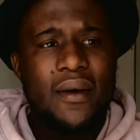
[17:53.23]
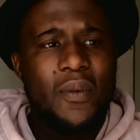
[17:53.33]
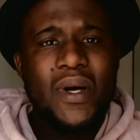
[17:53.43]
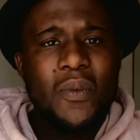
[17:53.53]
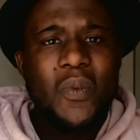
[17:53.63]

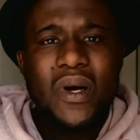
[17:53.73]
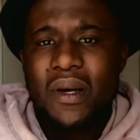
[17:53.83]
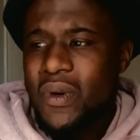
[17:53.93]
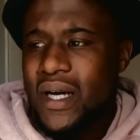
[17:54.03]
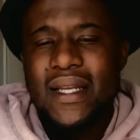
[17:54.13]
What
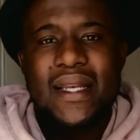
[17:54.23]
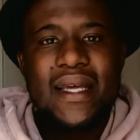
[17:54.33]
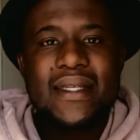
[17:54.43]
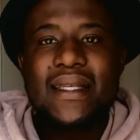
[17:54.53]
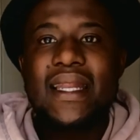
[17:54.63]
kind of
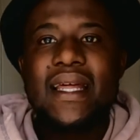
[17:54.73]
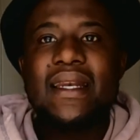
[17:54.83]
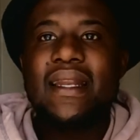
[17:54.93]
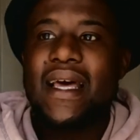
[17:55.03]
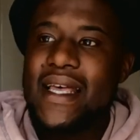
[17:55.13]
this? And
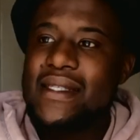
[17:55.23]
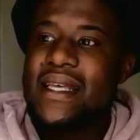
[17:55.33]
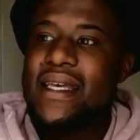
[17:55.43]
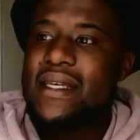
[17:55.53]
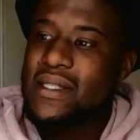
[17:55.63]
then as
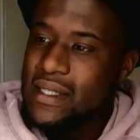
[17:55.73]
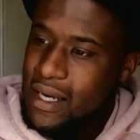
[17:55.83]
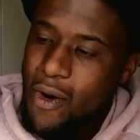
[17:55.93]
I